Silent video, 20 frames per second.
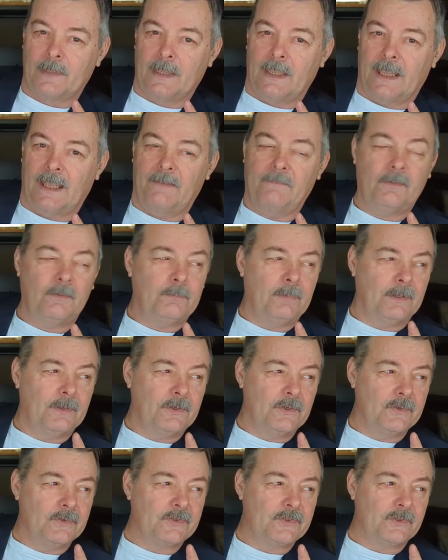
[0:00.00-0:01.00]
having been
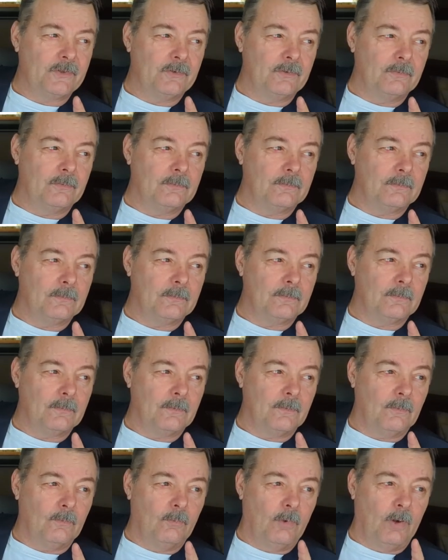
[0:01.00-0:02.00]
used to
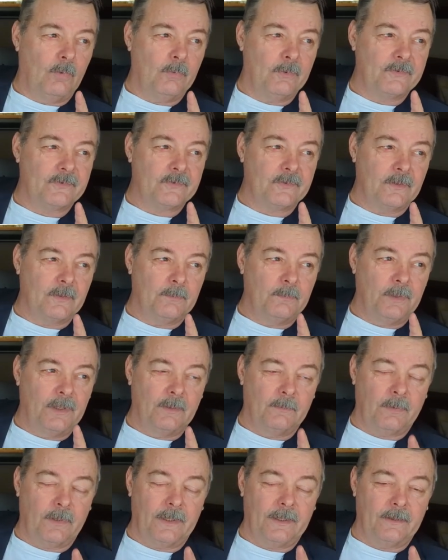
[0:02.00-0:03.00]
what was
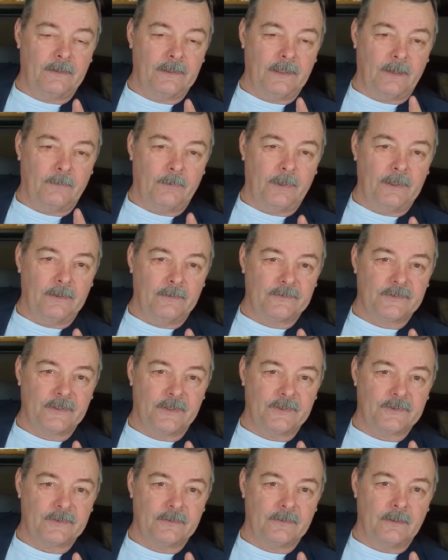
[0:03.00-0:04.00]
being played on that radio
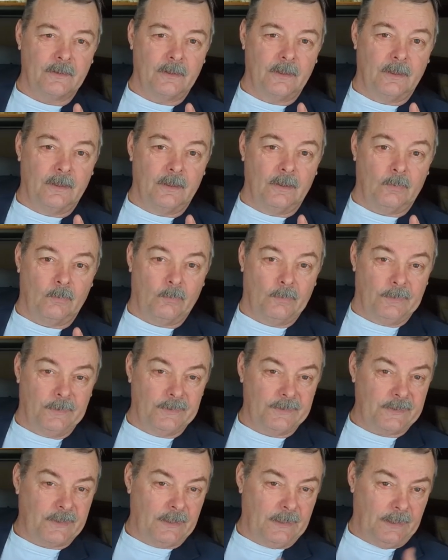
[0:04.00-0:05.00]
station, when
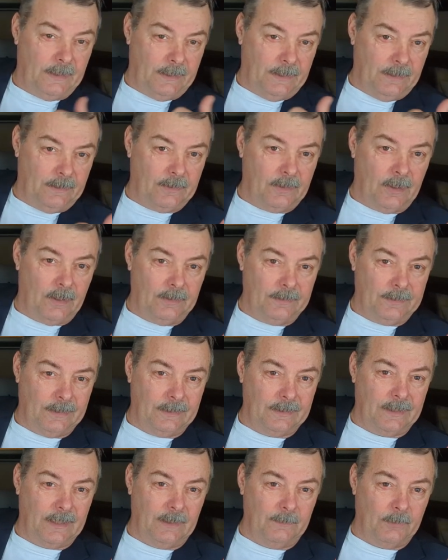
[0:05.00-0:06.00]
this Canadian
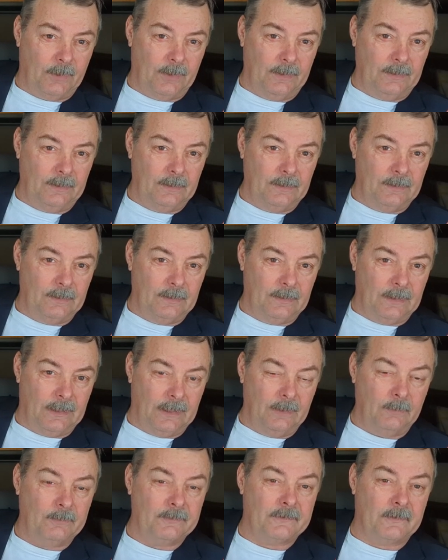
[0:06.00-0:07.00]
content came on,
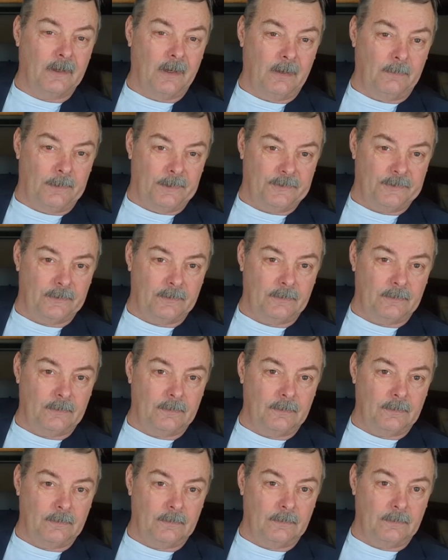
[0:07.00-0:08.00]
it was garbage.
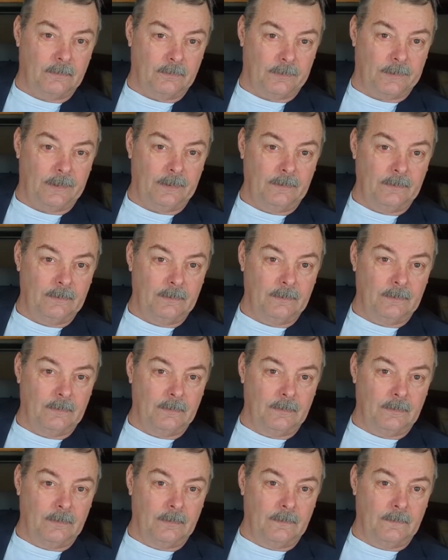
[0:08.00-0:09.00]
Okay?
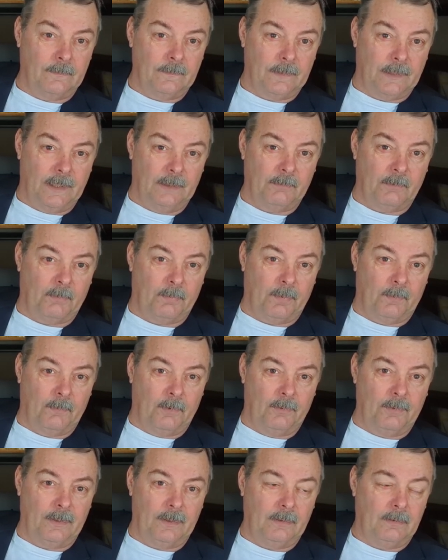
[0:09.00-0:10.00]
They were
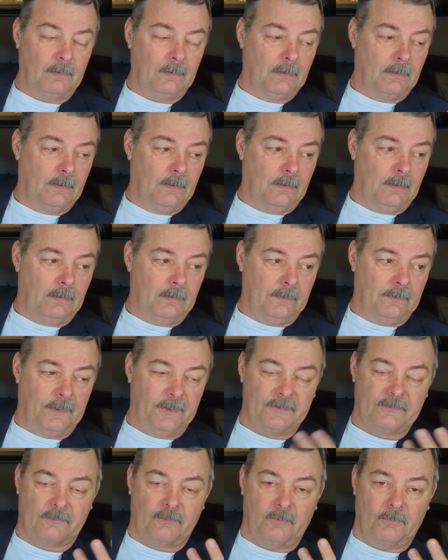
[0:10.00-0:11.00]
promoting
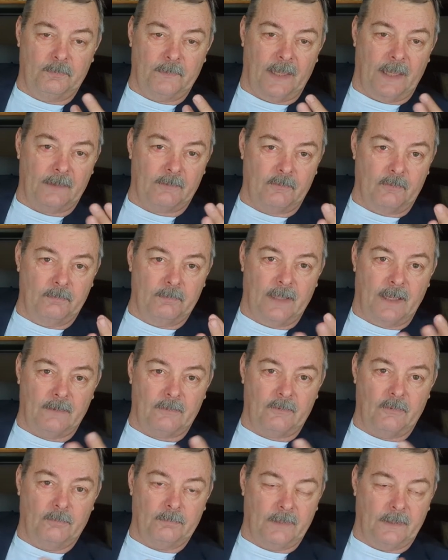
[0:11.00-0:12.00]
this group, that group,
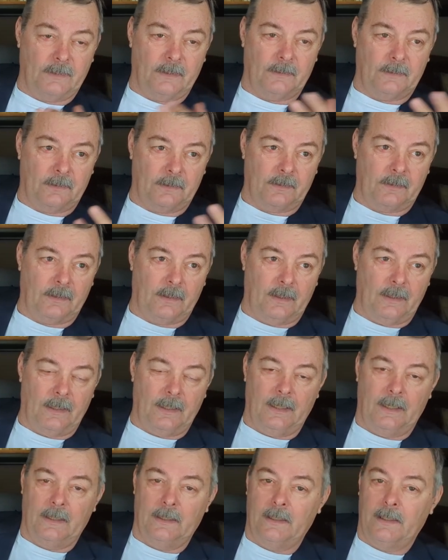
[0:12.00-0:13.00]
that group, da da da da da,
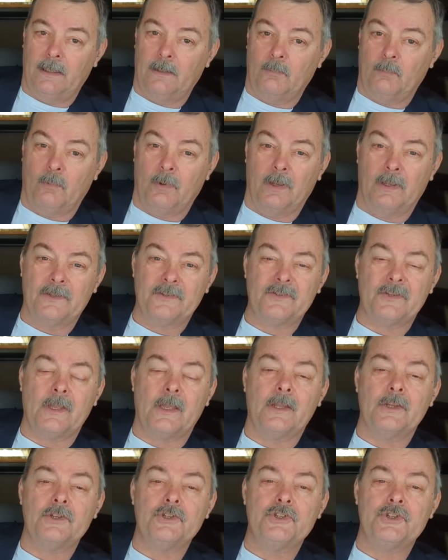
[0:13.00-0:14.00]
and it was
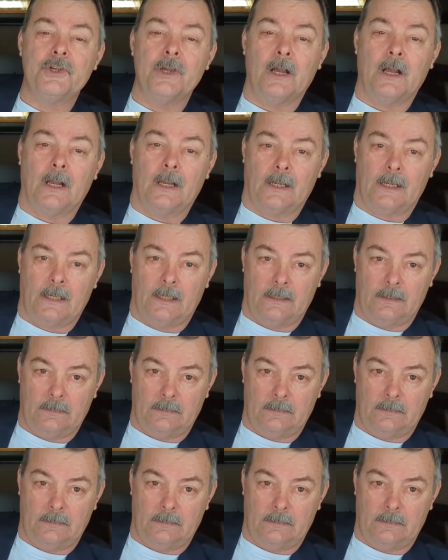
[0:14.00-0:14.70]
junk.